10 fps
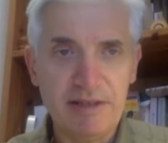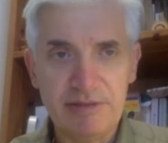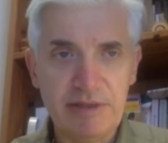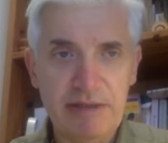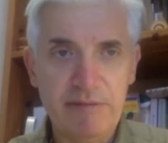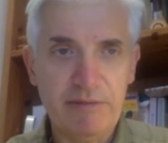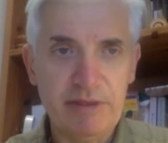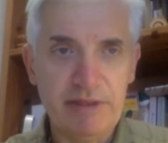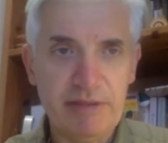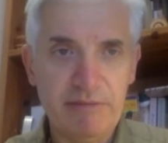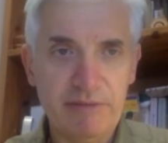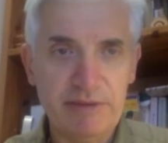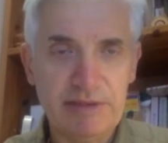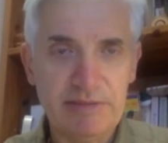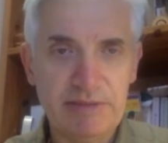as we have over here, for
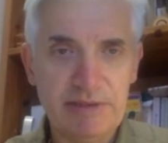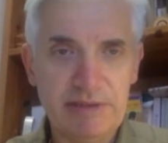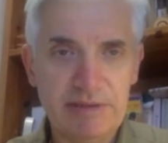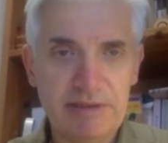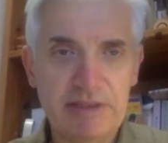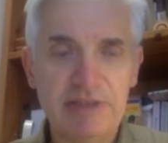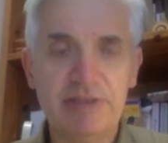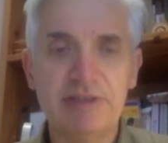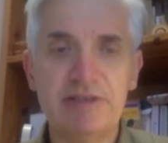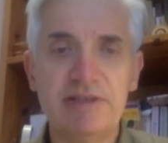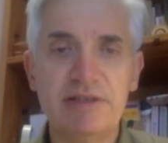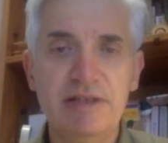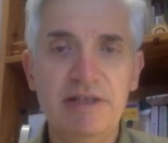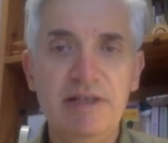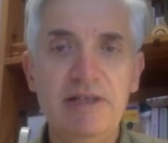example, these three niches.
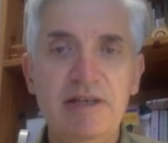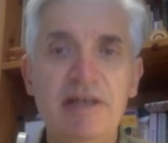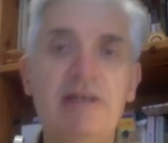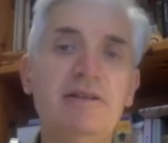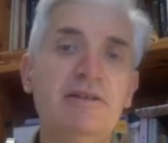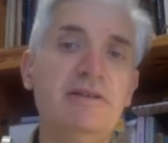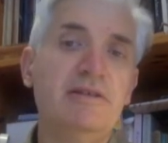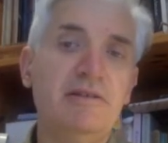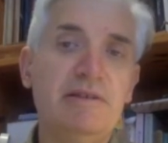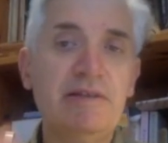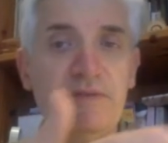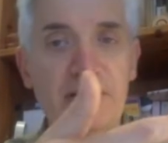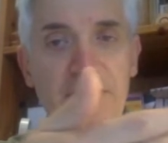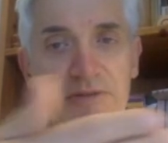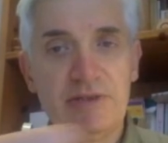And if
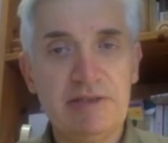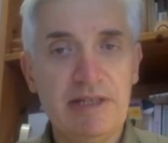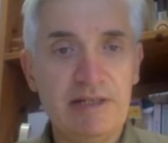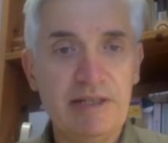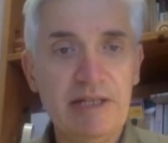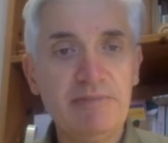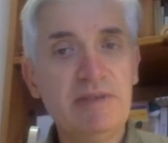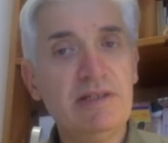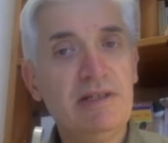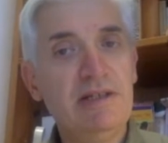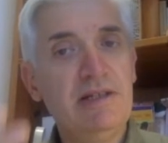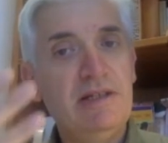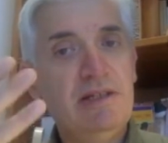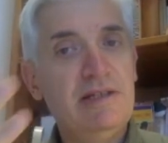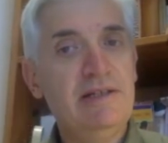the houses are named,
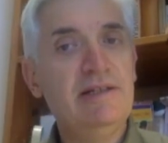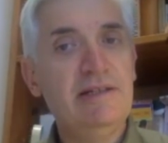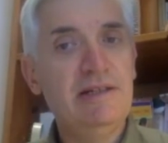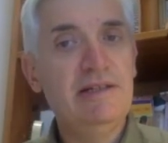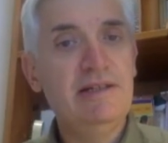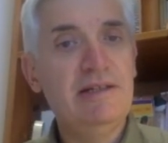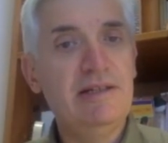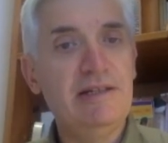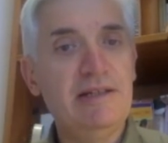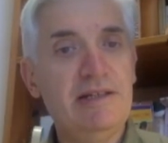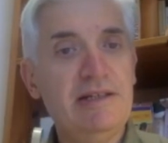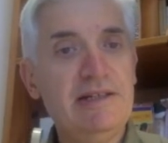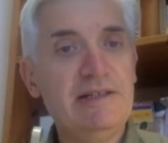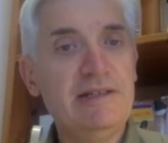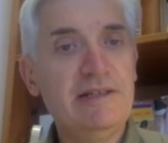
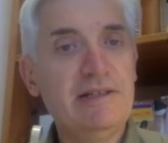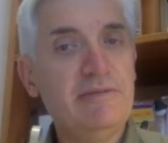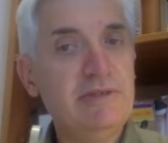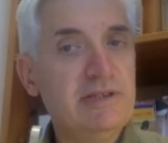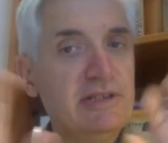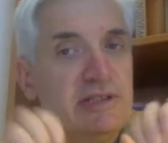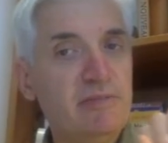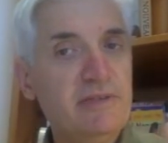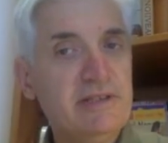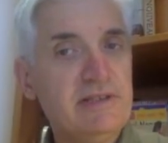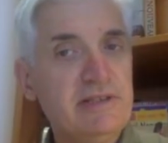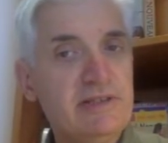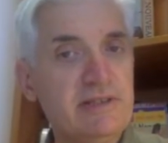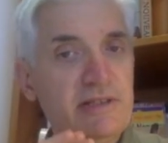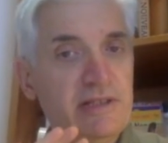lettering, which
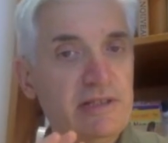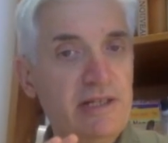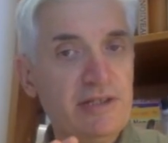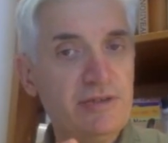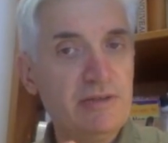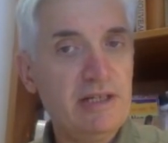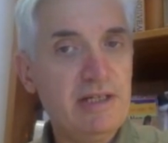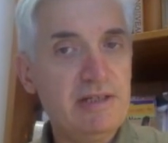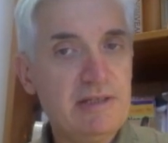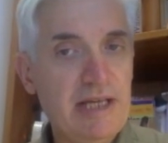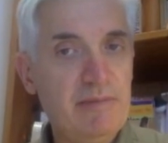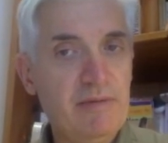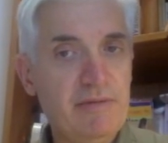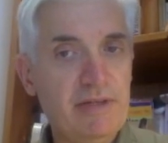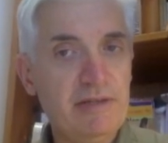expresses the national time
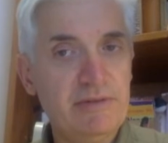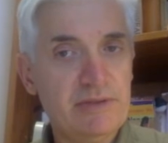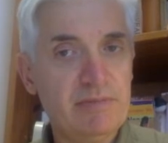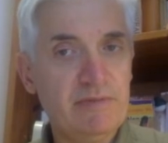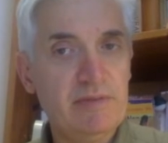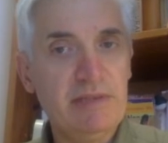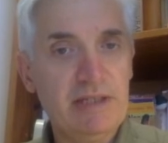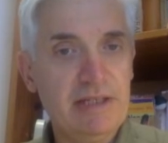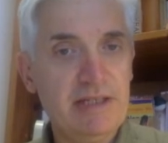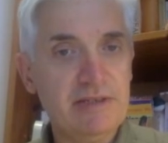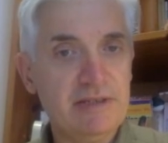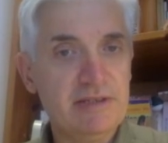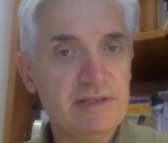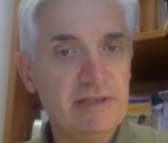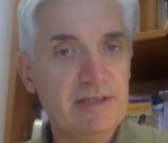of heroism of the Middle Ages,